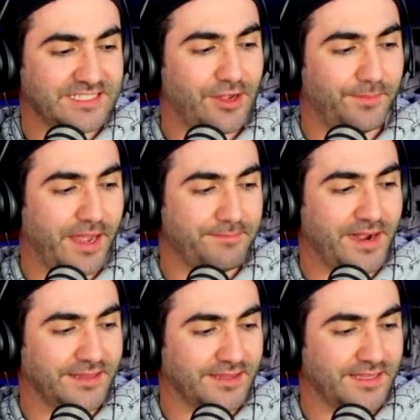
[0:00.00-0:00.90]
not by
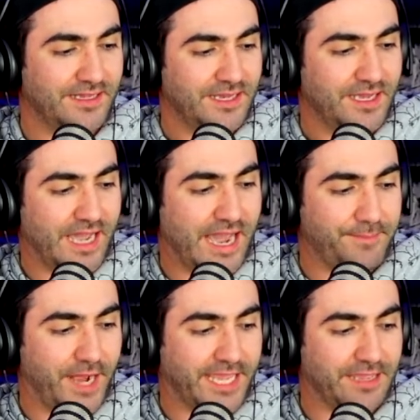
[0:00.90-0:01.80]
month.
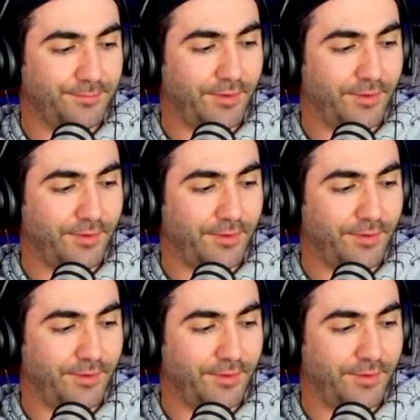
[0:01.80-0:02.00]
But I can